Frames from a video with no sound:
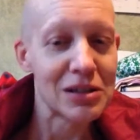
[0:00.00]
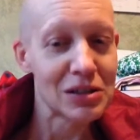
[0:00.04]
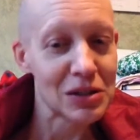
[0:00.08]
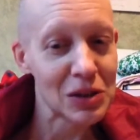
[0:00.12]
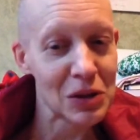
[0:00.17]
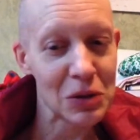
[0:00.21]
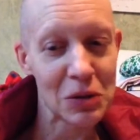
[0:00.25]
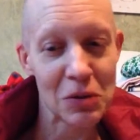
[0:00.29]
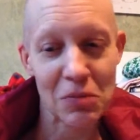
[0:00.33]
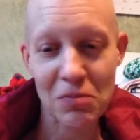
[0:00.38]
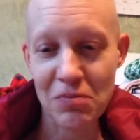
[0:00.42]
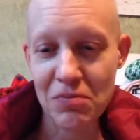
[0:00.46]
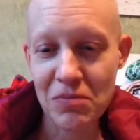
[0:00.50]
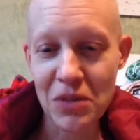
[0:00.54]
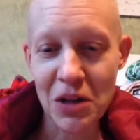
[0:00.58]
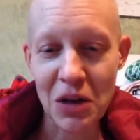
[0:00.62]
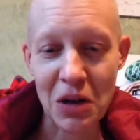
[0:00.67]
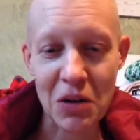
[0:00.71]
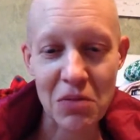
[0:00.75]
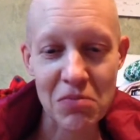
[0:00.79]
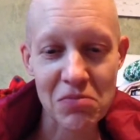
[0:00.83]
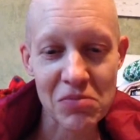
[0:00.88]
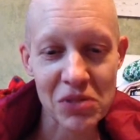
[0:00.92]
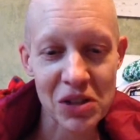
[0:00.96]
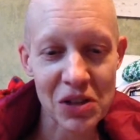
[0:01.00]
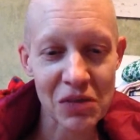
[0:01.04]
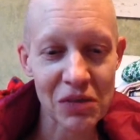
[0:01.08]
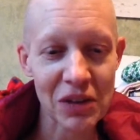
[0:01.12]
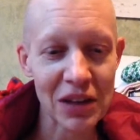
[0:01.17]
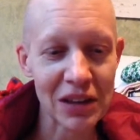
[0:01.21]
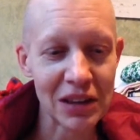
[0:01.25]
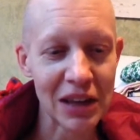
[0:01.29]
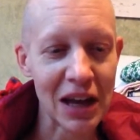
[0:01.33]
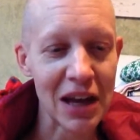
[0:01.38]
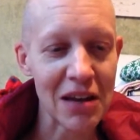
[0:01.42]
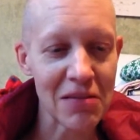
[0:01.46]
So, stuff
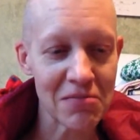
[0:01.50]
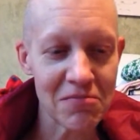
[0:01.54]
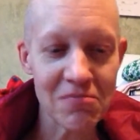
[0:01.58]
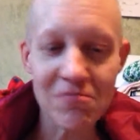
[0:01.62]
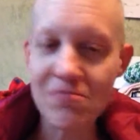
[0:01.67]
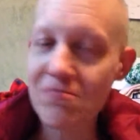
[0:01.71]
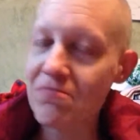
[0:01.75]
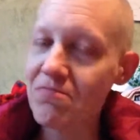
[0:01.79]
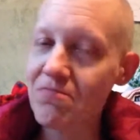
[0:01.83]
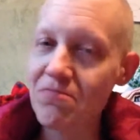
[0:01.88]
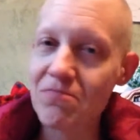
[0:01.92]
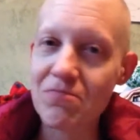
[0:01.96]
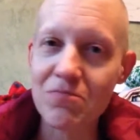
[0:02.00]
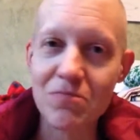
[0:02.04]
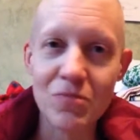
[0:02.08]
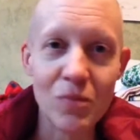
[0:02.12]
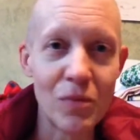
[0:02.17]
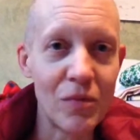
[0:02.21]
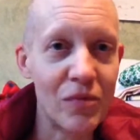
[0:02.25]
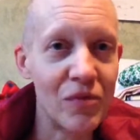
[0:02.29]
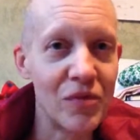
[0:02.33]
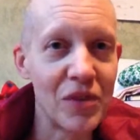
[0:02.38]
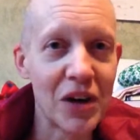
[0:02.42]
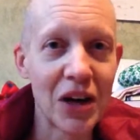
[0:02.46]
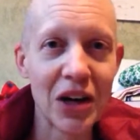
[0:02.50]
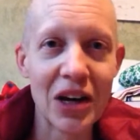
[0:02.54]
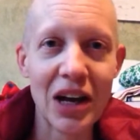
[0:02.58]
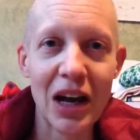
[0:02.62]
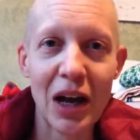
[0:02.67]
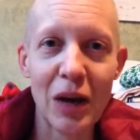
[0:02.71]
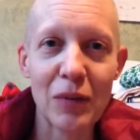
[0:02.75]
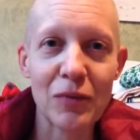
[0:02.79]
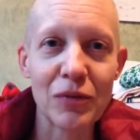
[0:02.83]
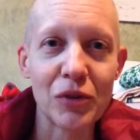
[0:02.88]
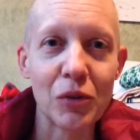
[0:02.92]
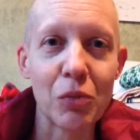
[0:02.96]
like that. Very
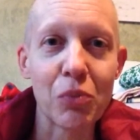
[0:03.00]
helpful.